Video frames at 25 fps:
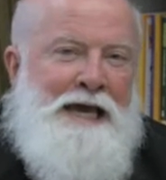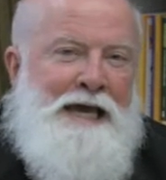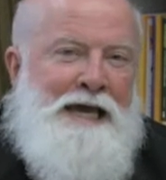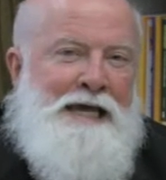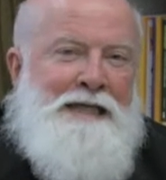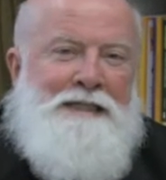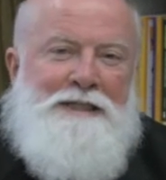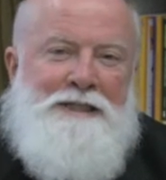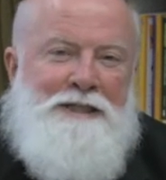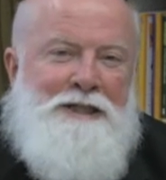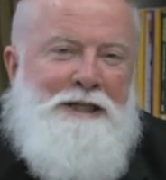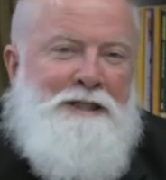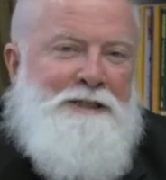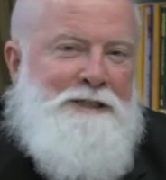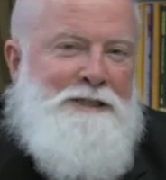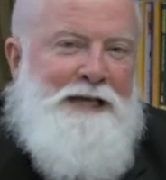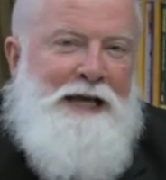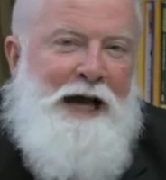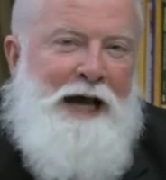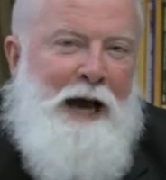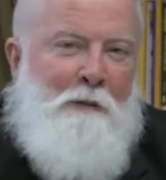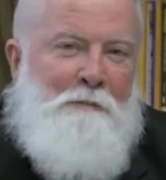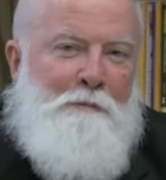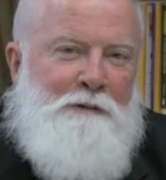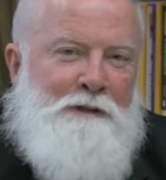It's just
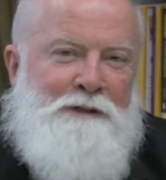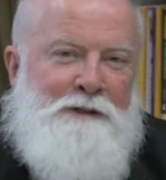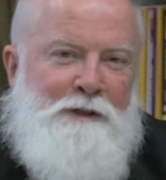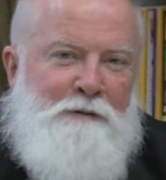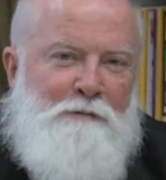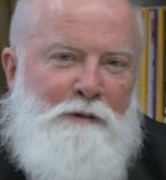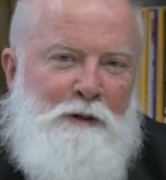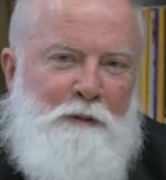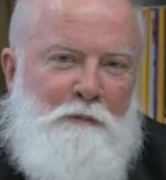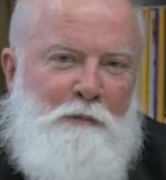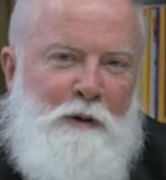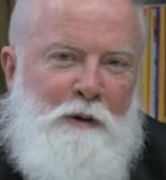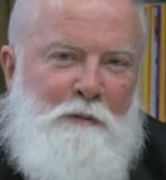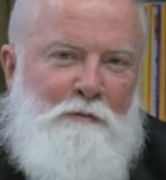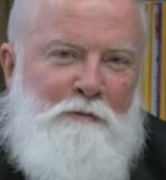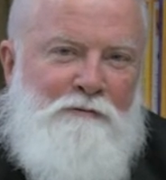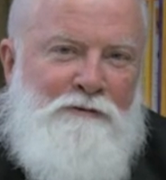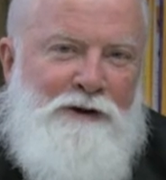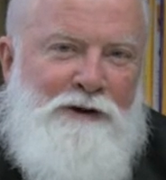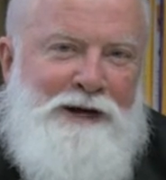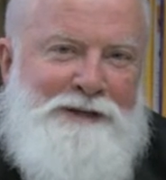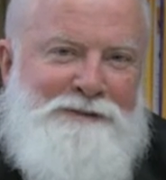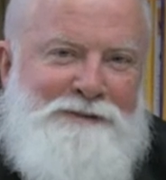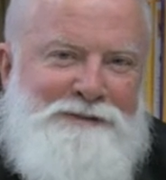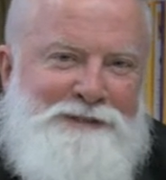the opposite with Pope
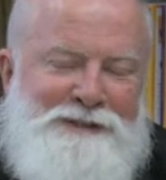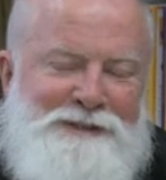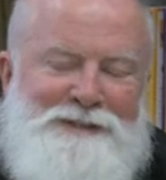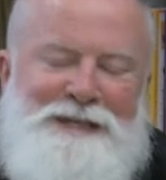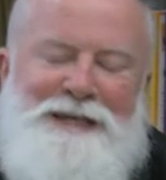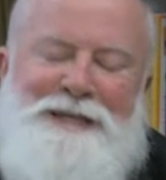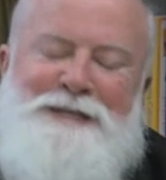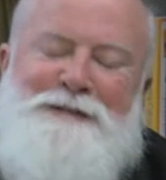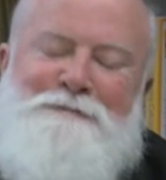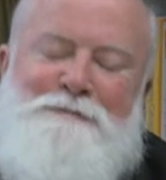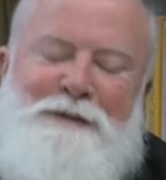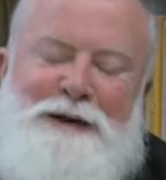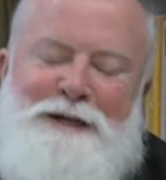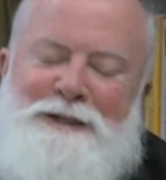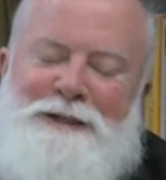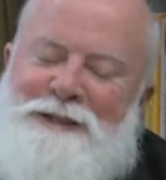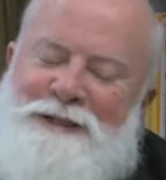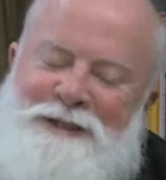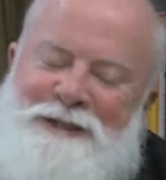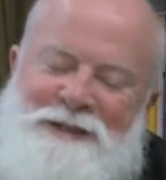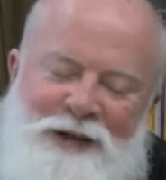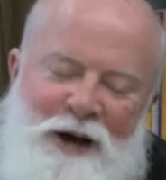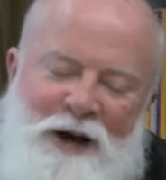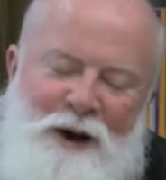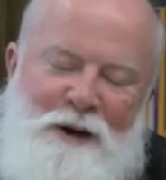Francis. He's been
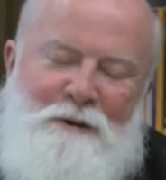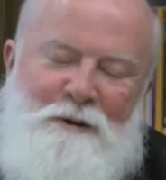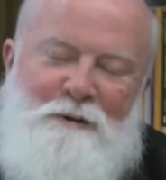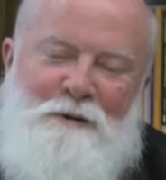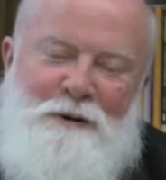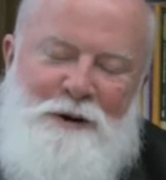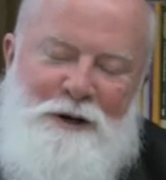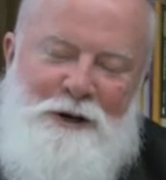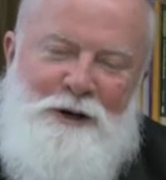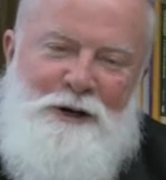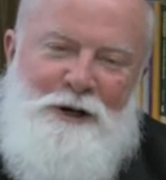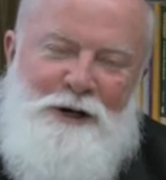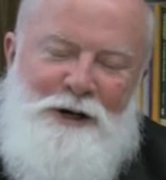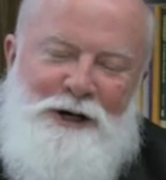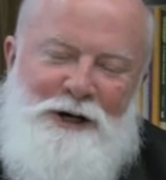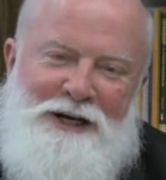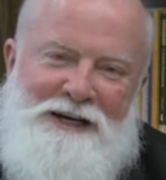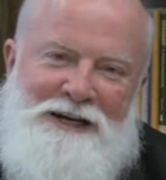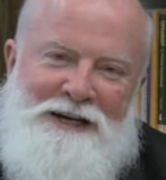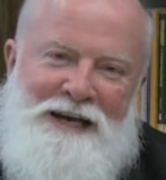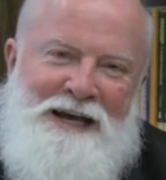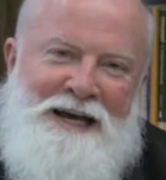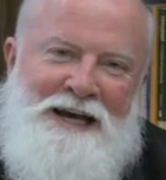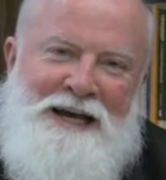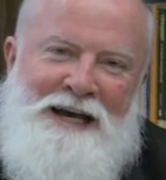so
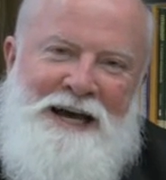good